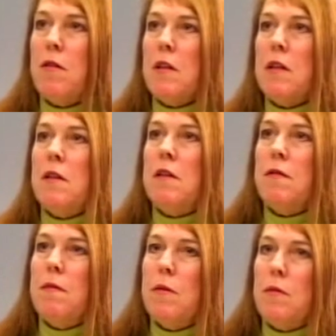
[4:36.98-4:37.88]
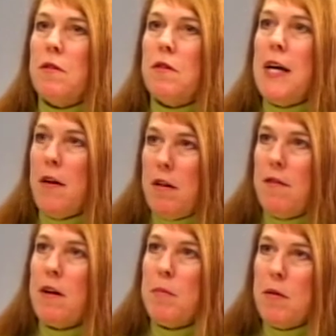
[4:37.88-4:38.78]
it's now the
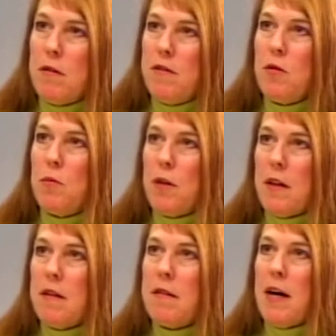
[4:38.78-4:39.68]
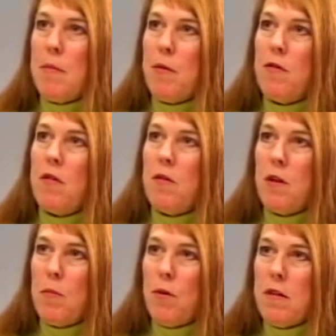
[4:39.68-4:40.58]
Development and Review Board, at the time it was the
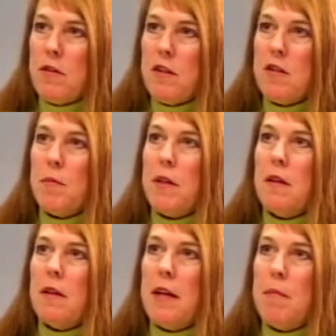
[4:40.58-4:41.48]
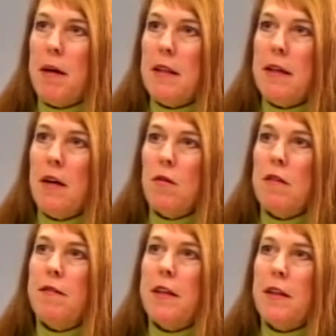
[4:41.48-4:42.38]
Zoning Board of Adjustment, led by Leo
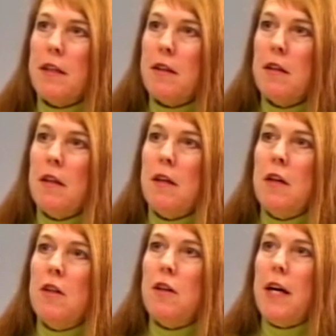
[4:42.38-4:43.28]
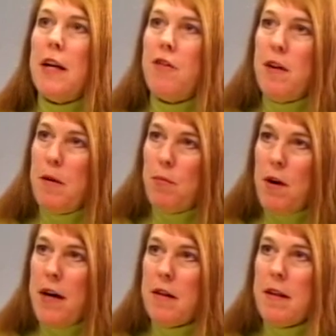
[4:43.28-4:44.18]
LaFerrier, and she had
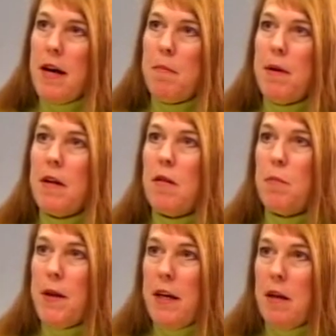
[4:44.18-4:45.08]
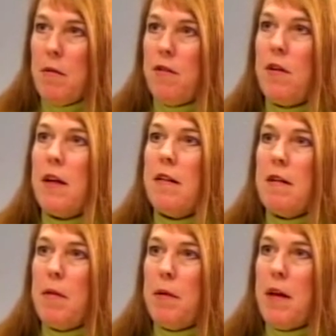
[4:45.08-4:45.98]
prior to that been to the Planning Commission to get
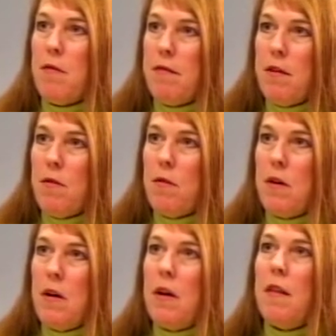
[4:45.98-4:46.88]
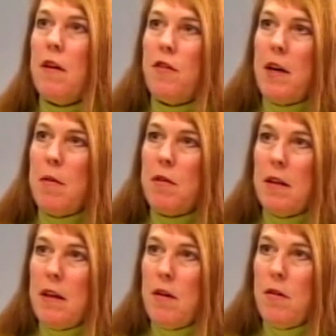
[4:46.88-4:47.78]
site plan review. Then she came to
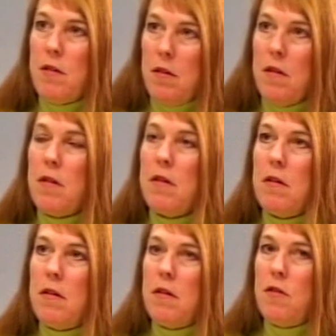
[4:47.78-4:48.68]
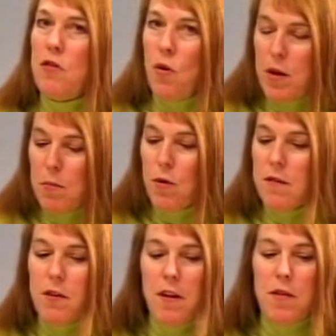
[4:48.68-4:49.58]
the Zoning Board
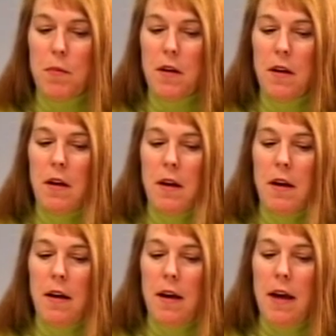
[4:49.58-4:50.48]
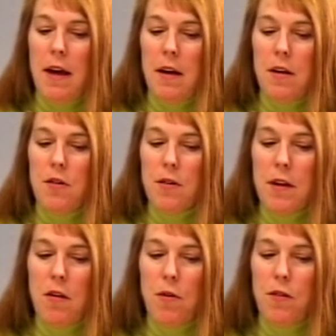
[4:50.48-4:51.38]
of Adjustment. And
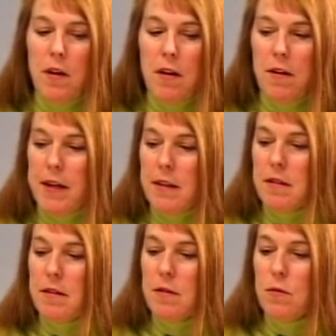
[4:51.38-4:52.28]
during those hearings,